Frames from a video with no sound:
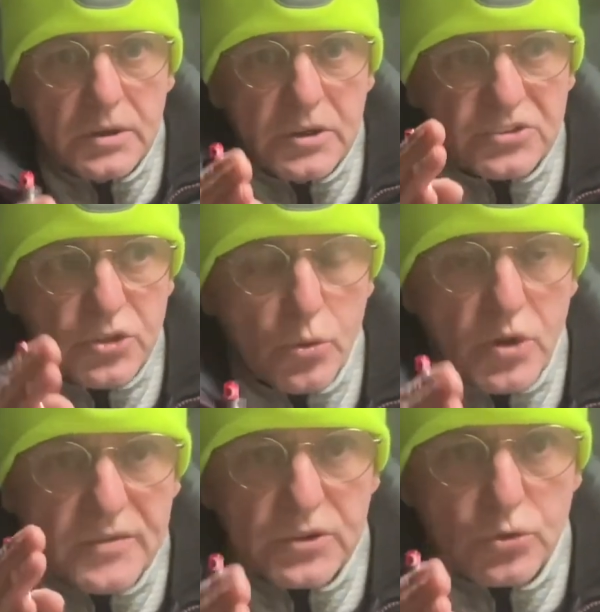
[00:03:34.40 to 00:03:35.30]
They still
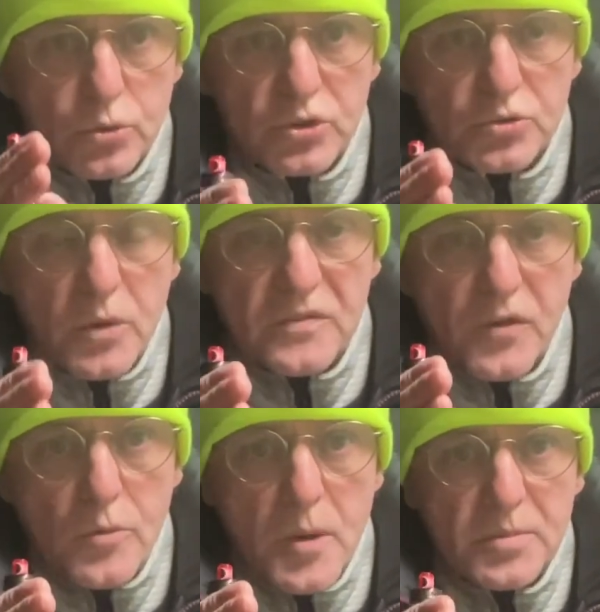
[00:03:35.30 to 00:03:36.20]
never told us what
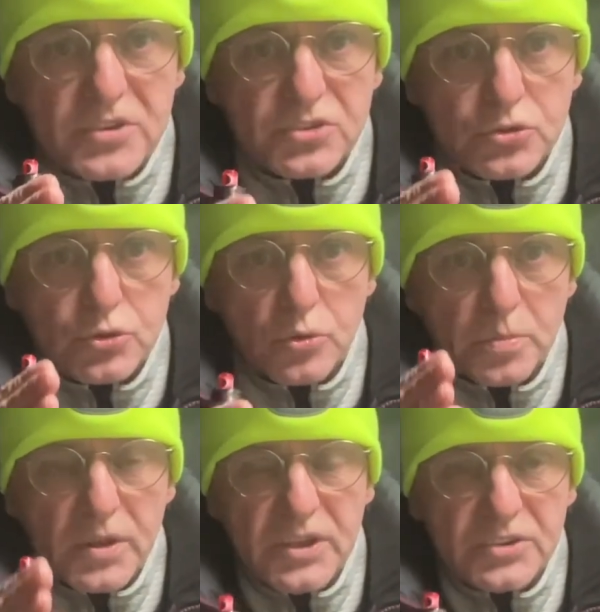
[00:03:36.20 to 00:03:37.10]
form of beasting took
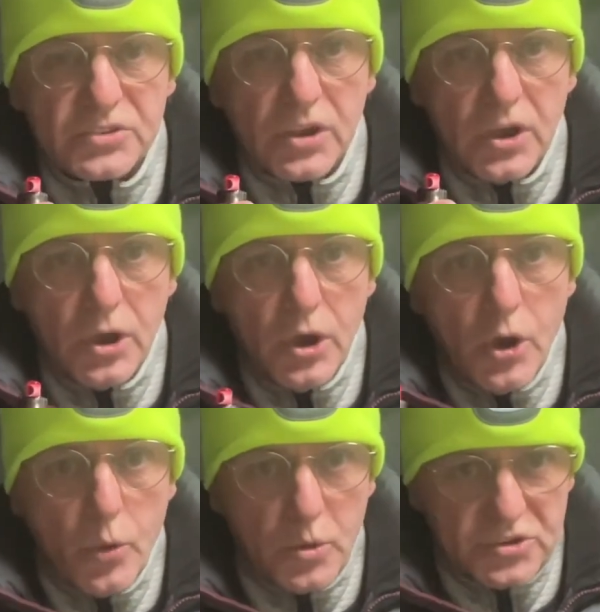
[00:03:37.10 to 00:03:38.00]
place.
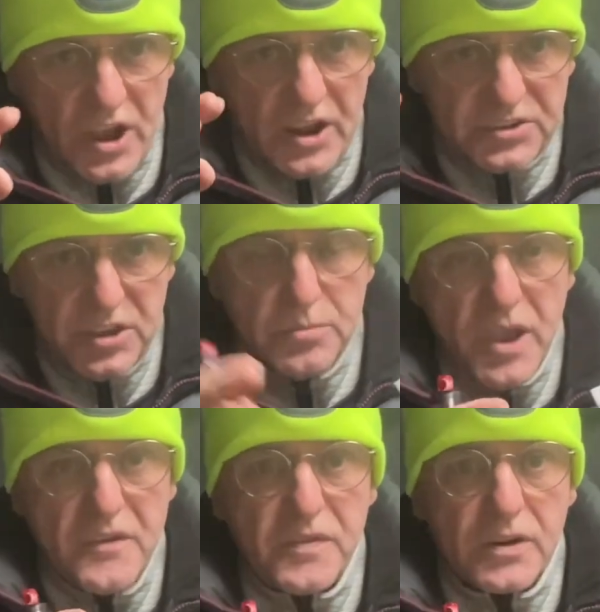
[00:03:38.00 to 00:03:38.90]
Was it a team
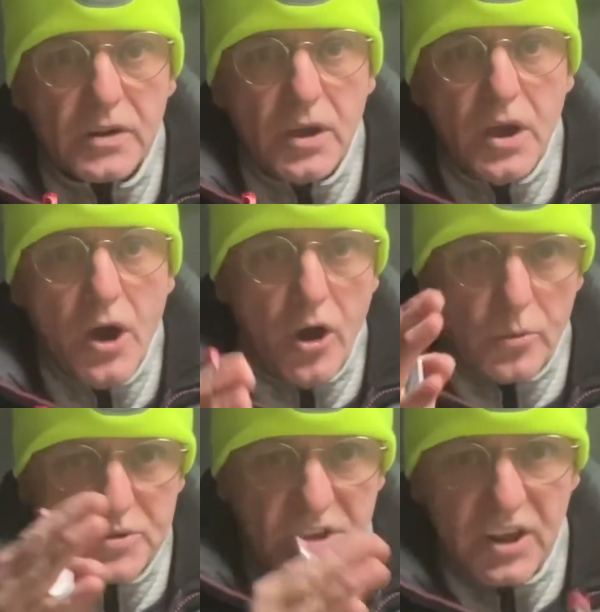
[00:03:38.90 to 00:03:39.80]
effort or
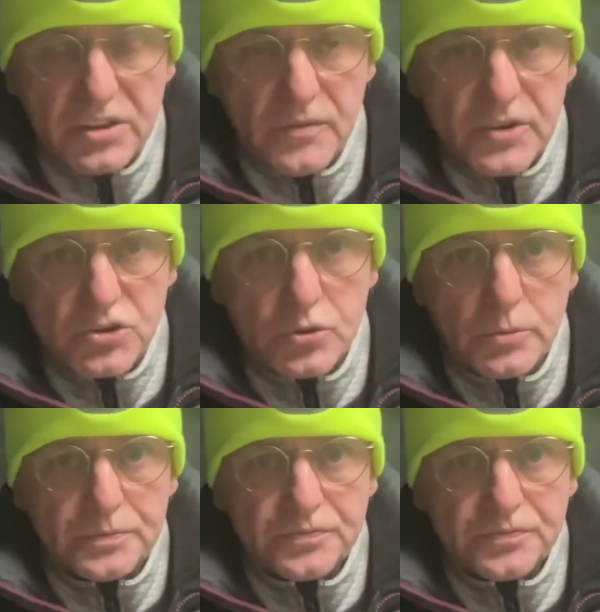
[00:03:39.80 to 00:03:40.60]
was it individual?